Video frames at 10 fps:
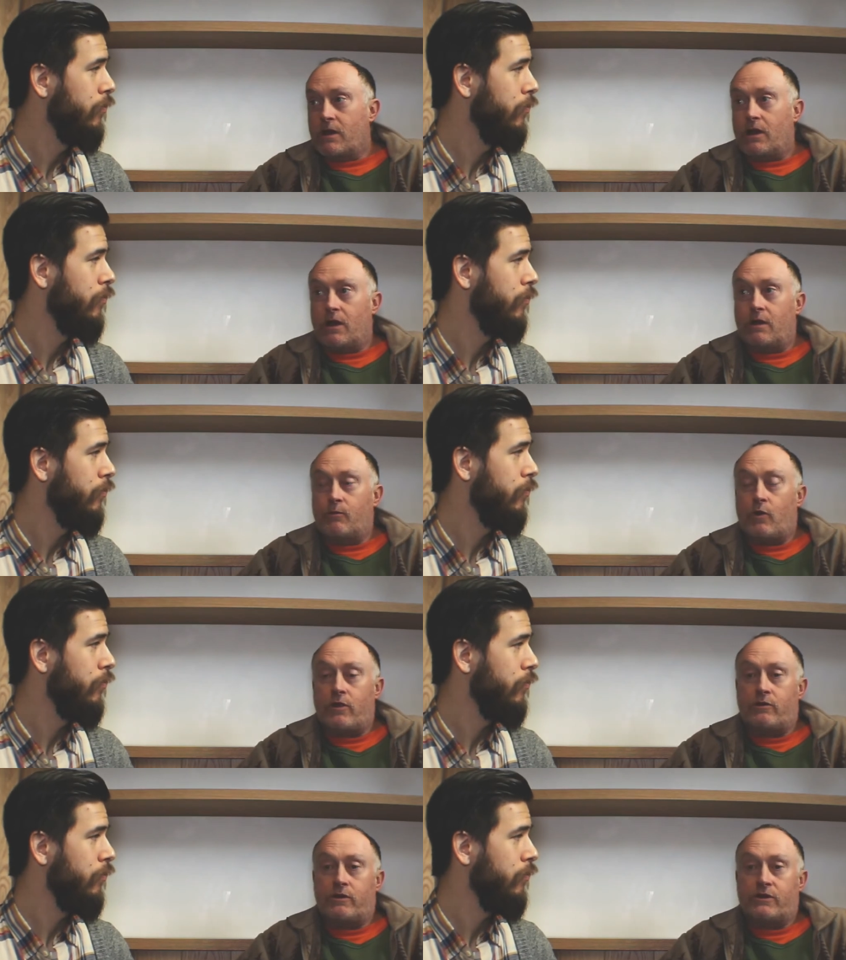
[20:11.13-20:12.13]
Speaker 1: Um,
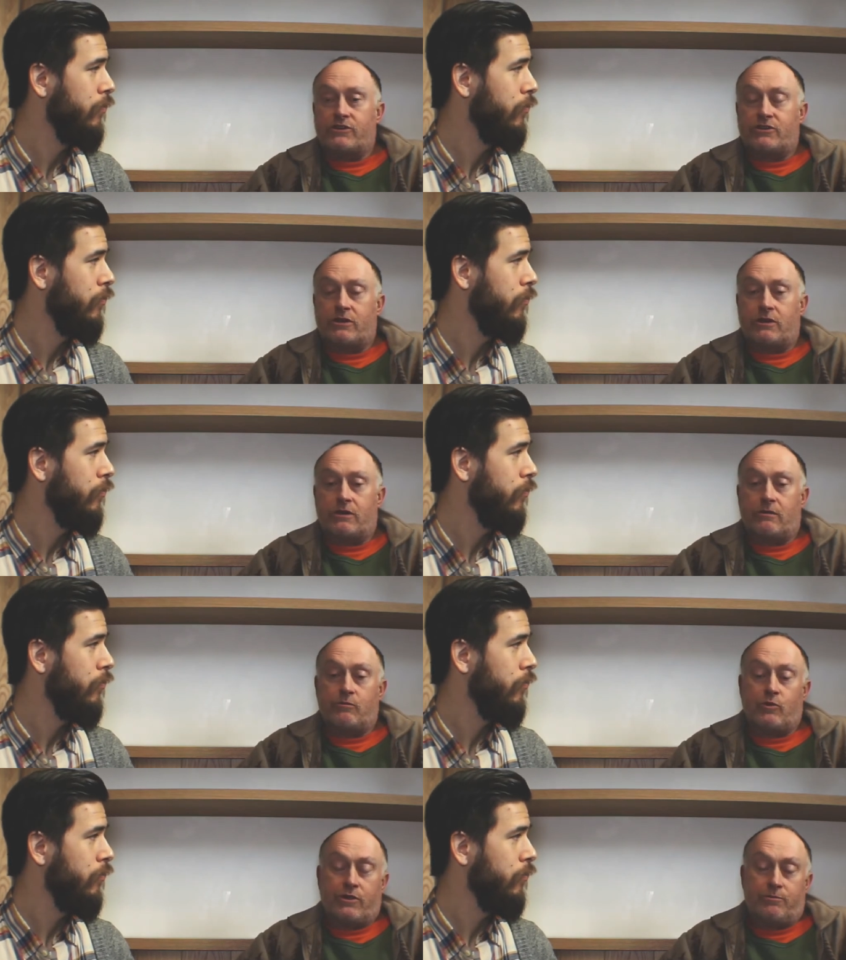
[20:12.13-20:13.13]
whether it's
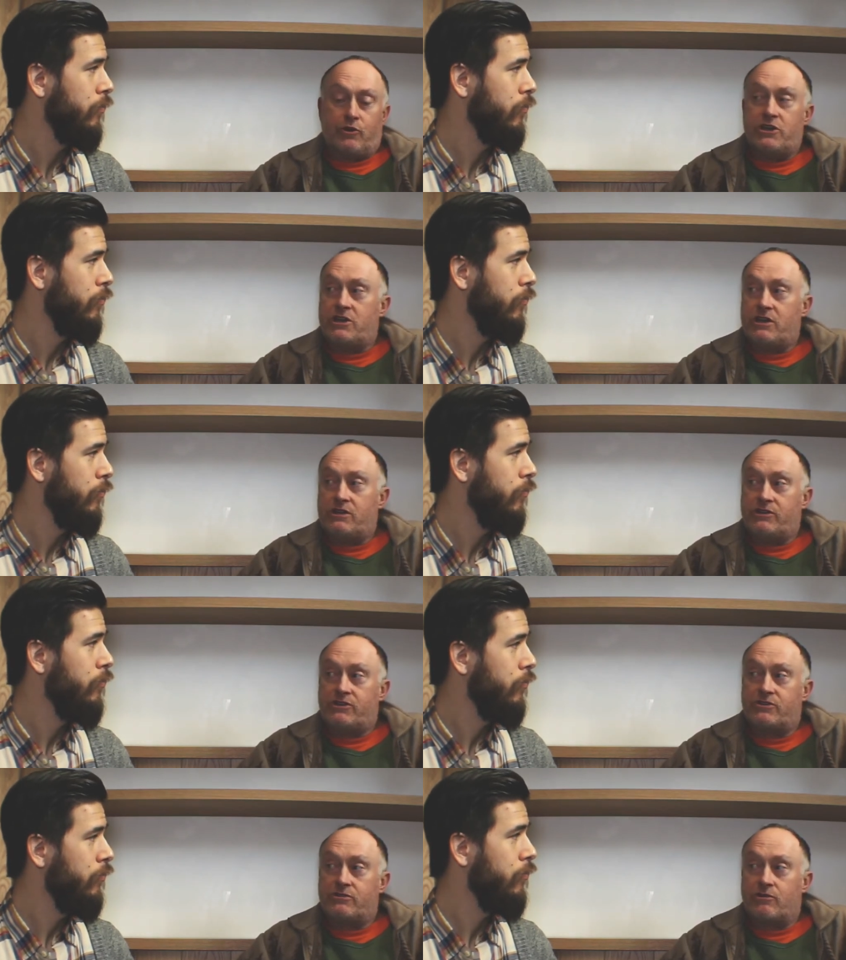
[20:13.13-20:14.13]
um, with preteens
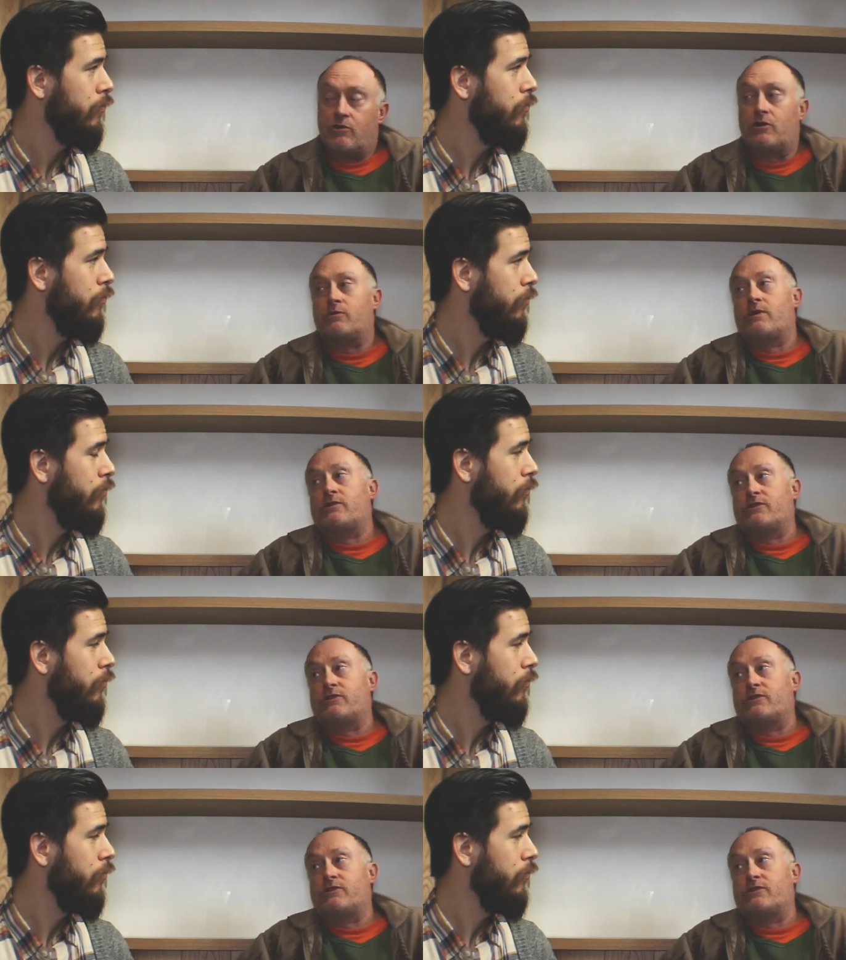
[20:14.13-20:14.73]
or whether